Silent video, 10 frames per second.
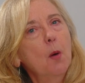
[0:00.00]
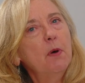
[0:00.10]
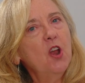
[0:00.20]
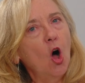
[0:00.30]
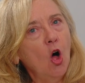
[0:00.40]

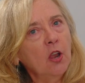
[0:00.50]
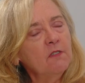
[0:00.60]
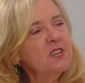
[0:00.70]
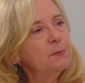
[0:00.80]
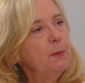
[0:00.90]
But all
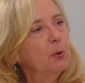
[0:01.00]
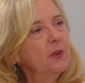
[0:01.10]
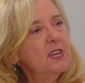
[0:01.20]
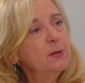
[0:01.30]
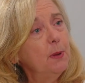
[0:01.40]
of these people
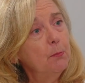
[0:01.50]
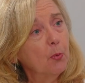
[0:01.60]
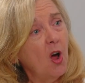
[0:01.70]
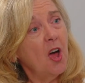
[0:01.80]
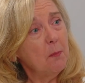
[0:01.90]
need to be
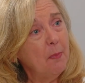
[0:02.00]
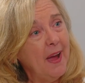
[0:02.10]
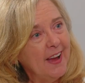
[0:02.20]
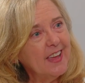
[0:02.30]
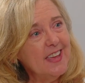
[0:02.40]
brought
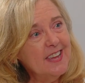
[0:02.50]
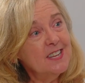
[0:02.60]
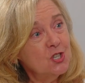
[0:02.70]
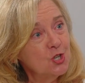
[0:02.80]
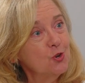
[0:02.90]
back
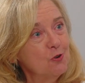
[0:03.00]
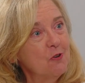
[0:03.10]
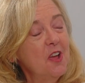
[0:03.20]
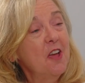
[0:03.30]
into